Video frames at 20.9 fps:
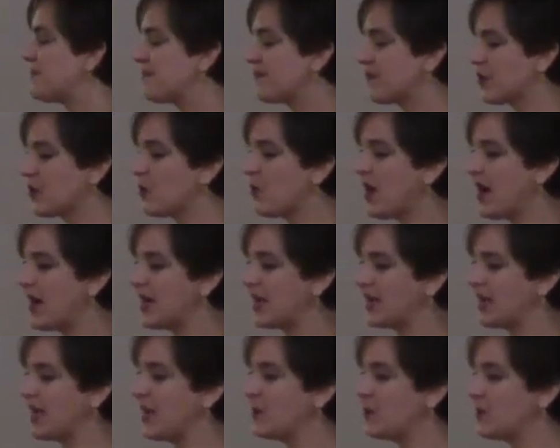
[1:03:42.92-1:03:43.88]
for a
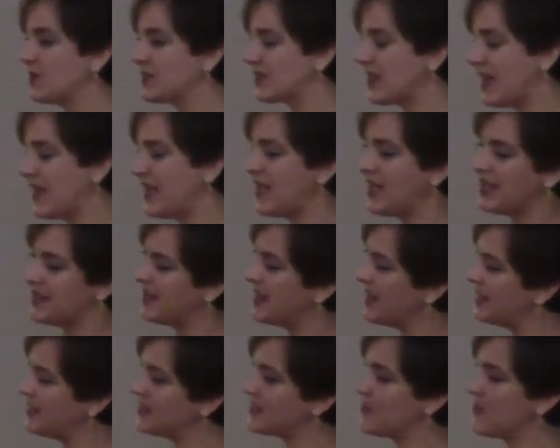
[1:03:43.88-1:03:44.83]
while, I was, I,
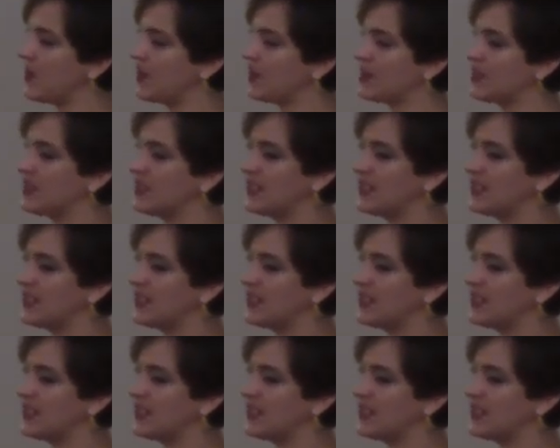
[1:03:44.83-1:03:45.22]
and it's a part of